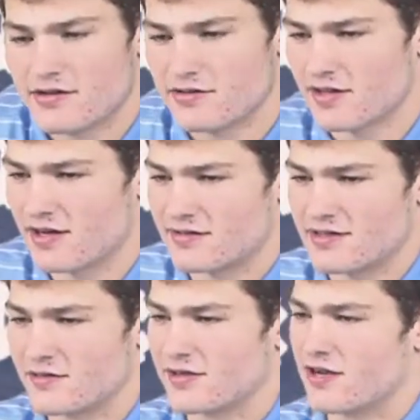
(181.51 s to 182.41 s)
just kind of
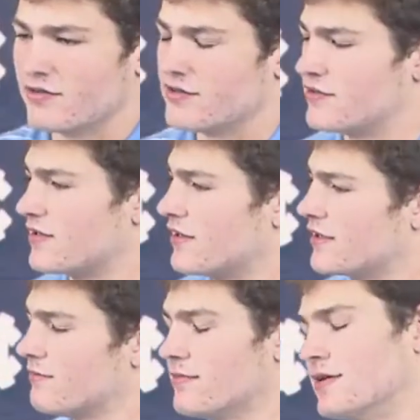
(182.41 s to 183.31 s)
seeing their coverage
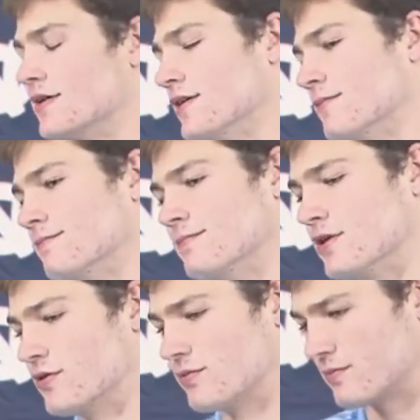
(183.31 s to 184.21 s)
scheme. You
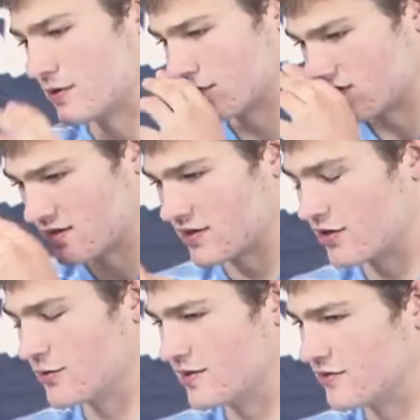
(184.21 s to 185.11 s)
know, studied it
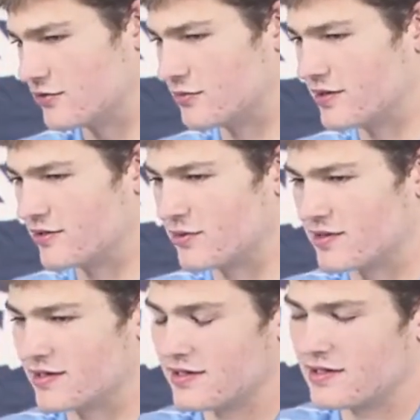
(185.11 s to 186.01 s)
all week in 2 minute
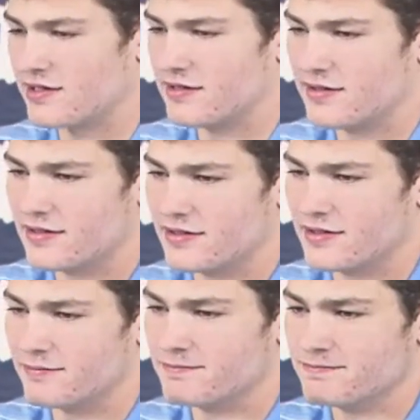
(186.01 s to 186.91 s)
what they did.
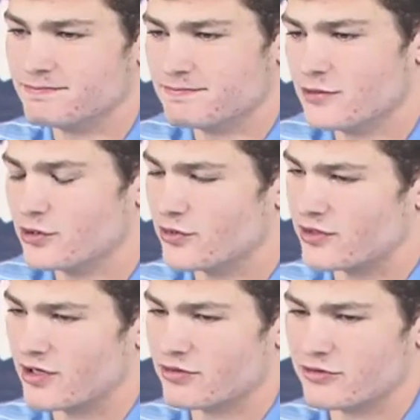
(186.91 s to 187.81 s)
They're going to
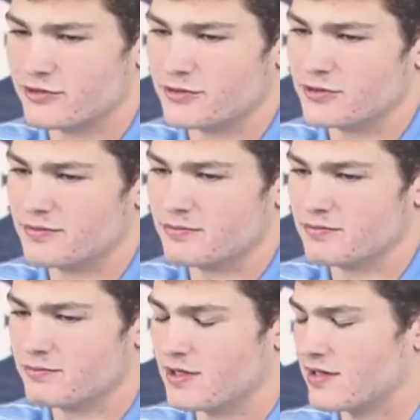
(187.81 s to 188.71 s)
cover two, and
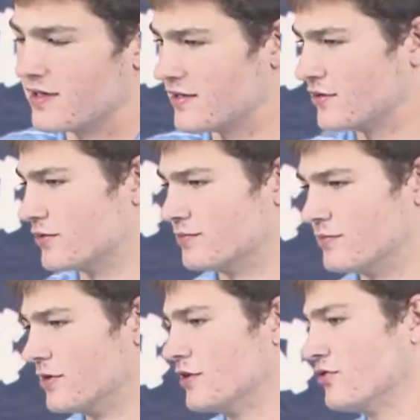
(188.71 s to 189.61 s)
we had a little
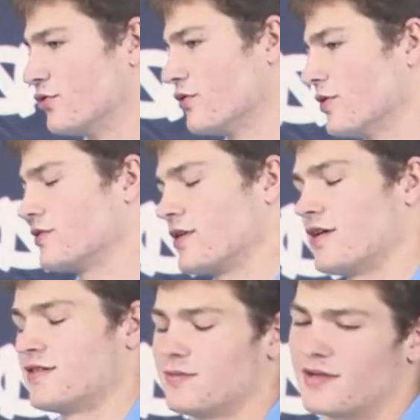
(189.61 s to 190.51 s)
four verts
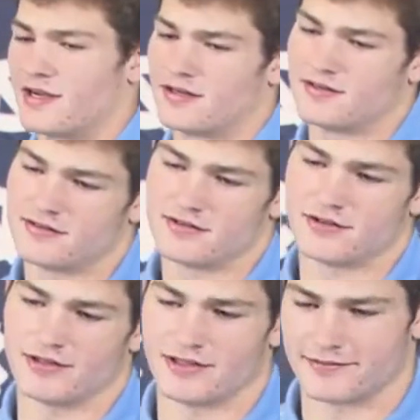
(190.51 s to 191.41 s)
concept behind it.
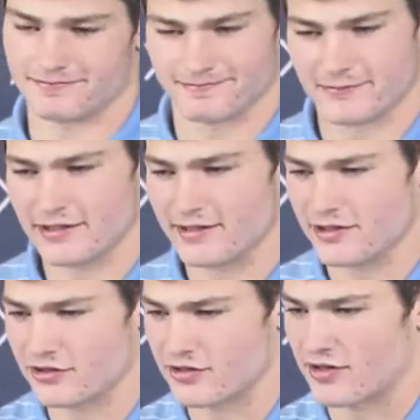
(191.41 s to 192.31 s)
So, you
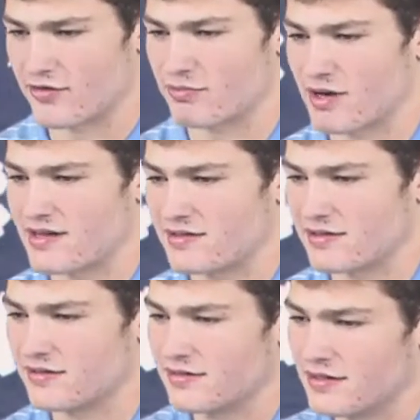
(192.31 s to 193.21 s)
know, started off with
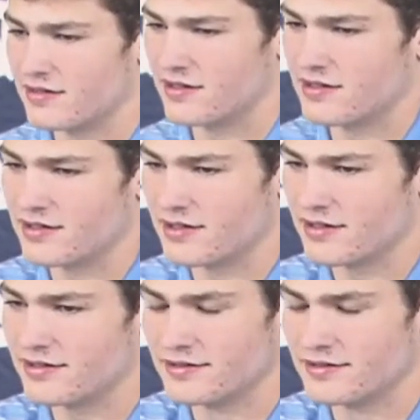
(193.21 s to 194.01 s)
Bryson, and then, you know,